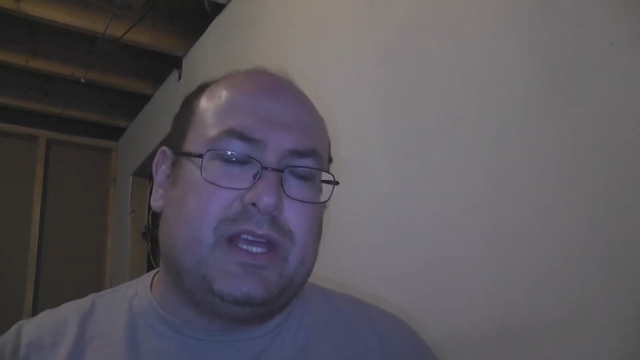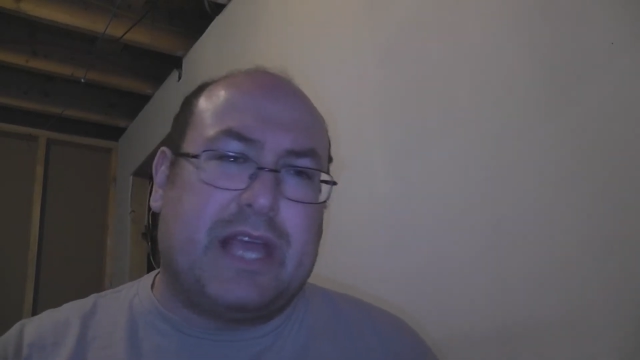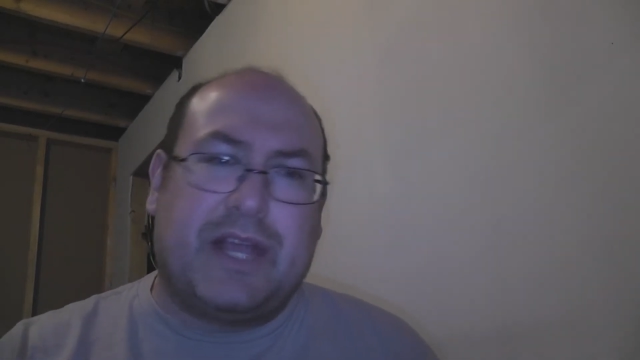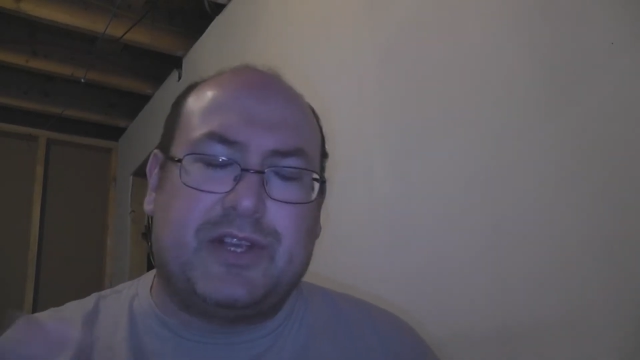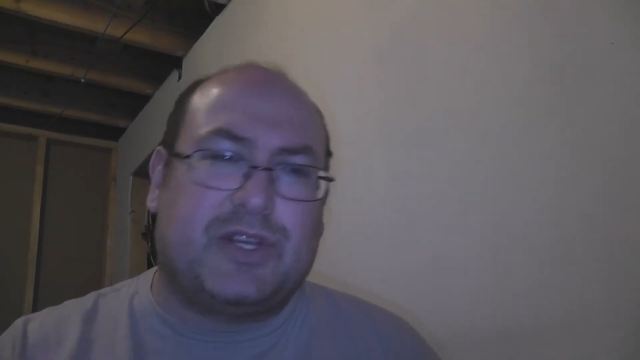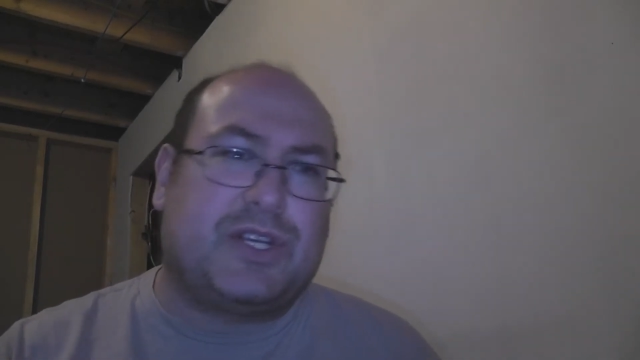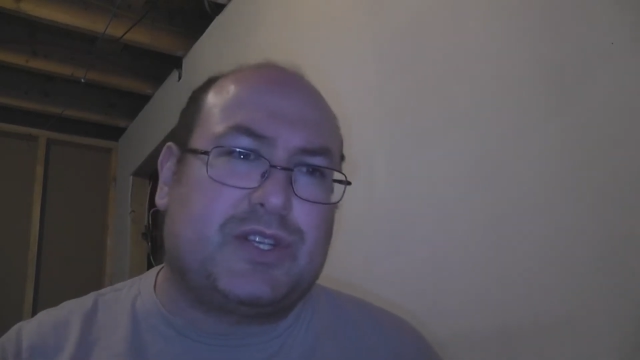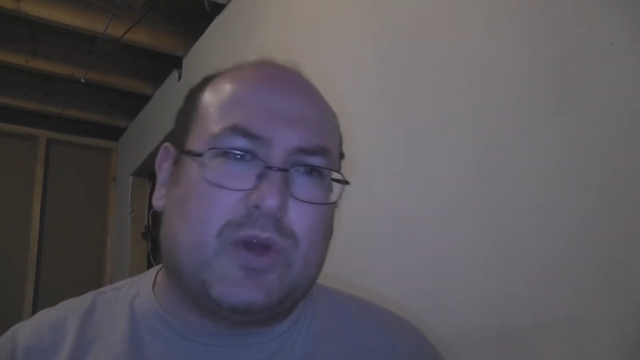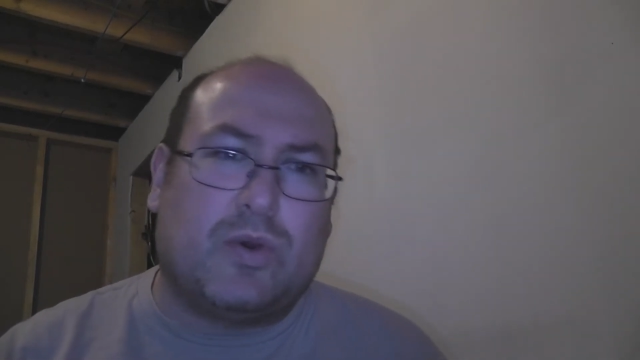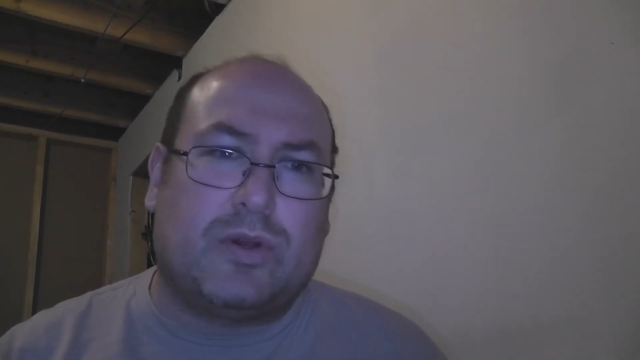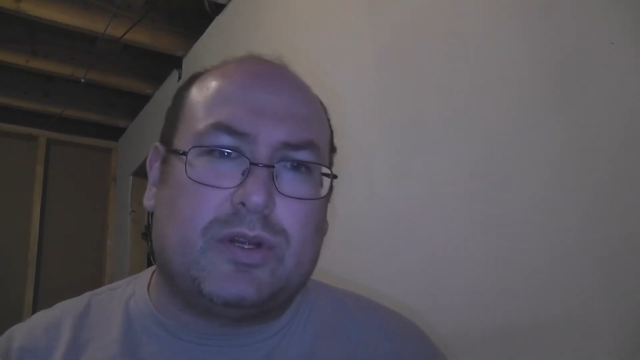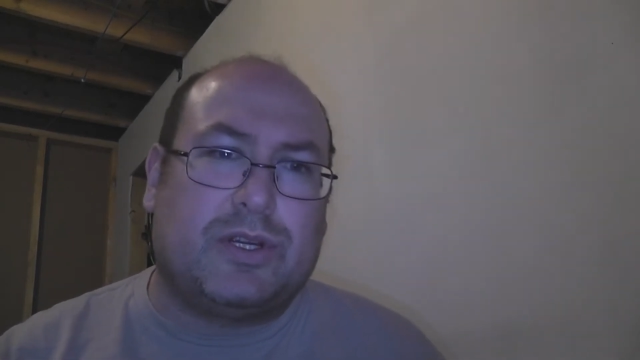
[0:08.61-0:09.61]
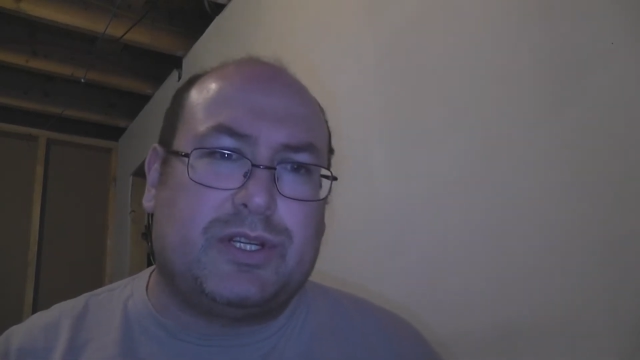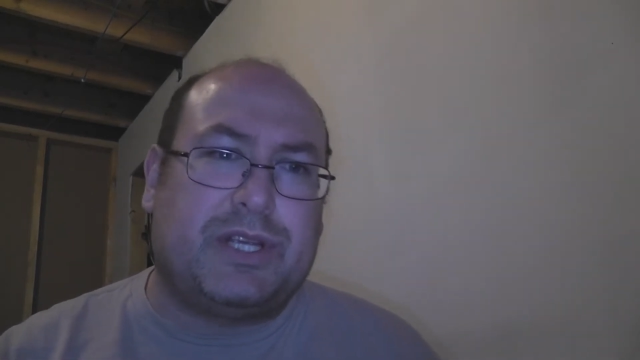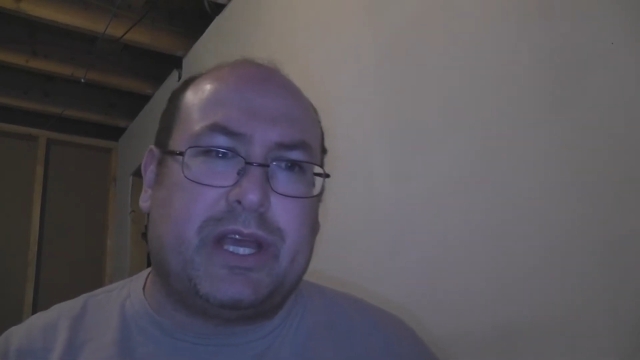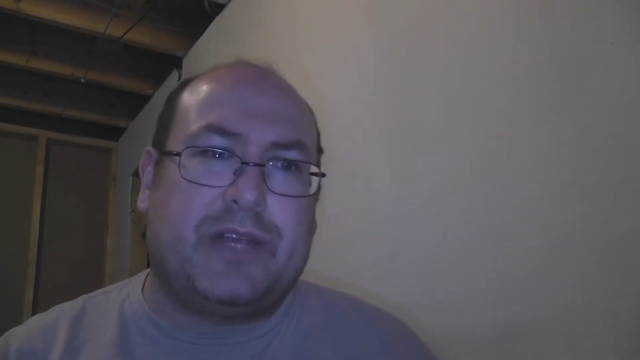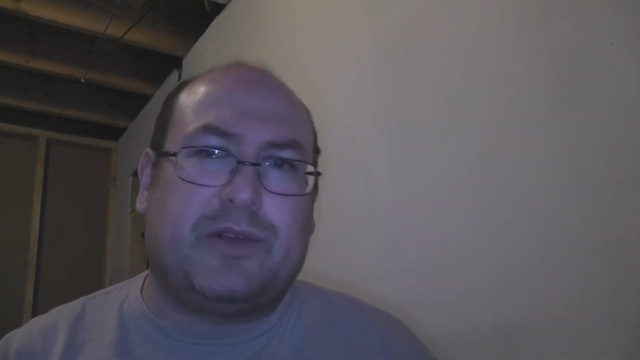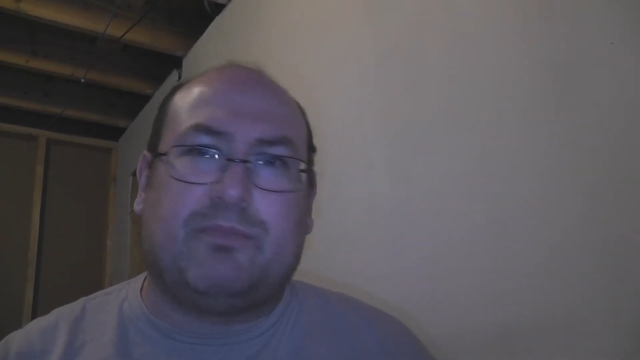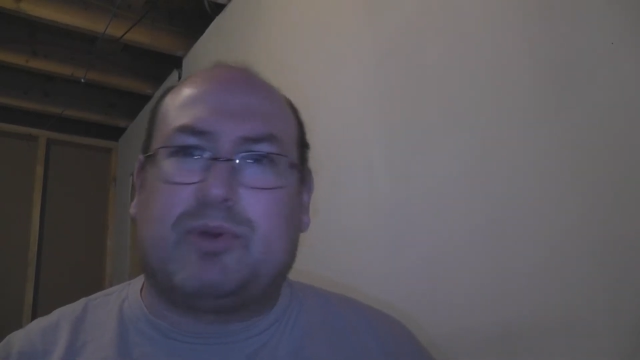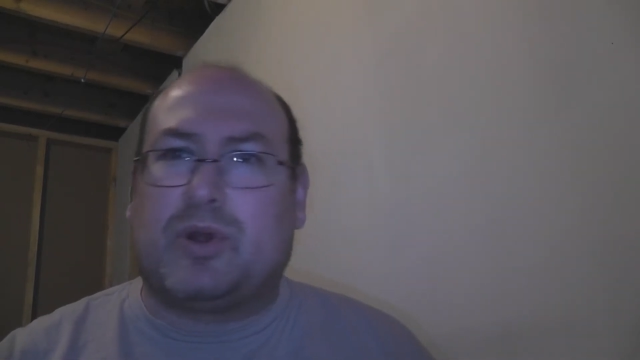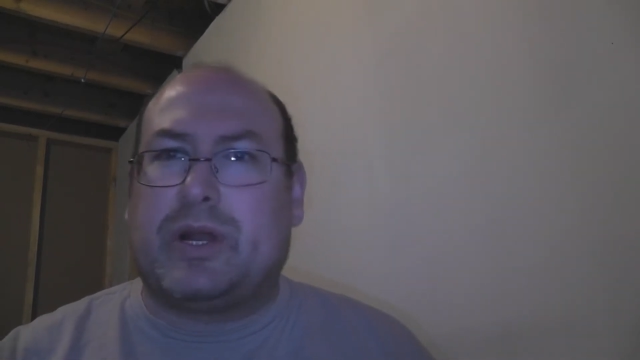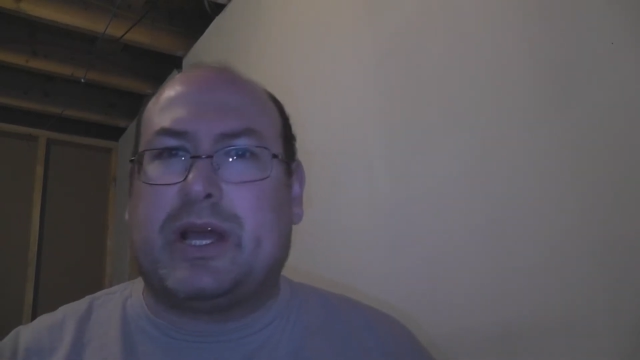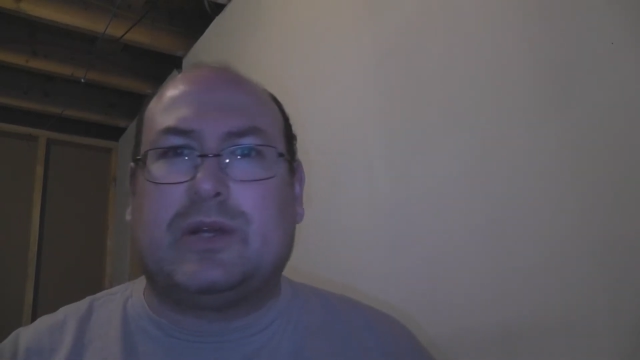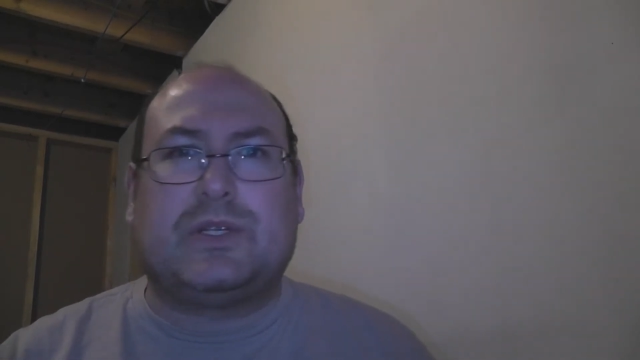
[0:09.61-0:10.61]
you had your stoners, you had your
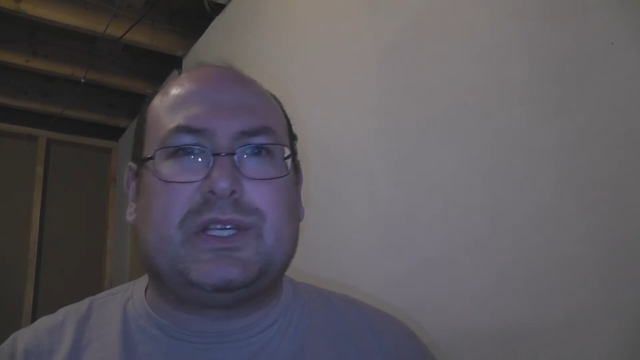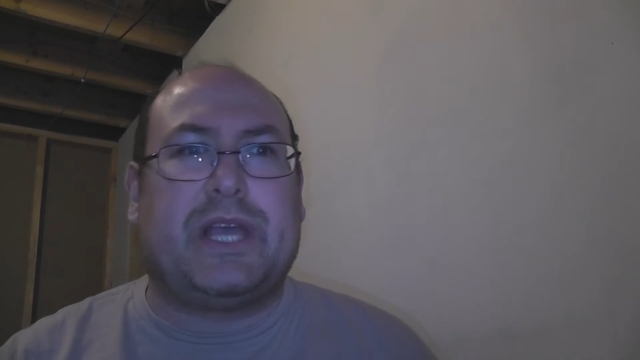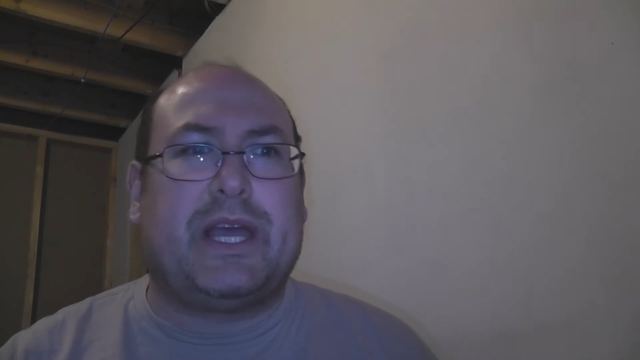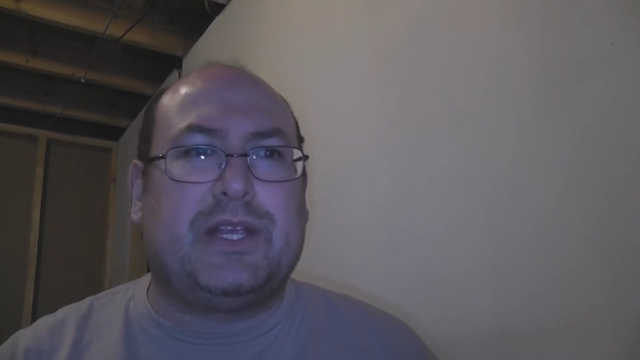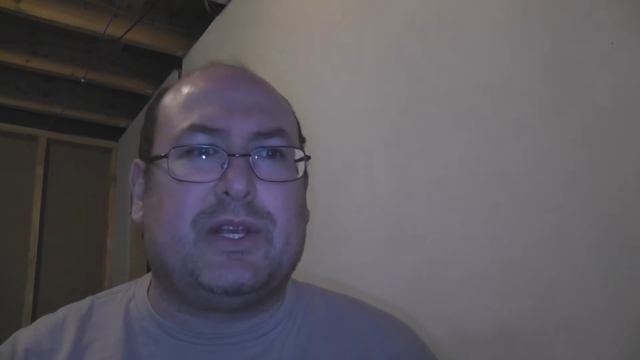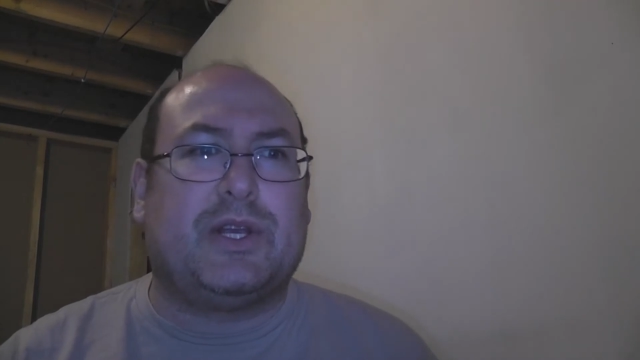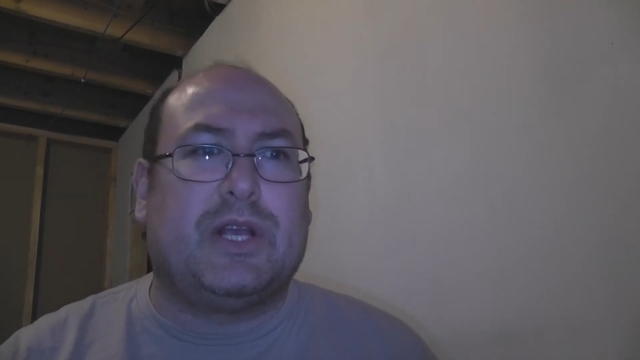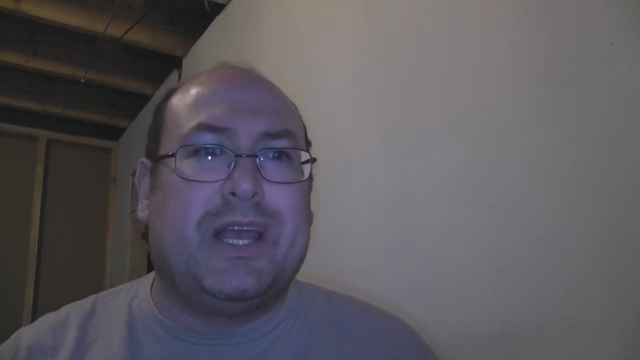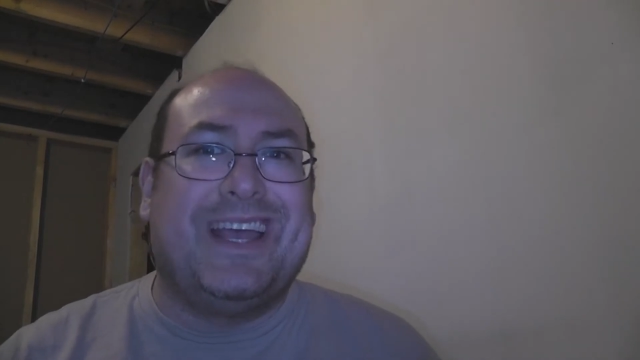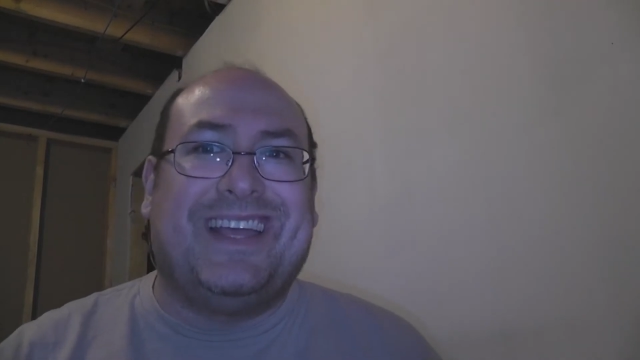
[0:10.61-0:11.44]
burnouts, you had your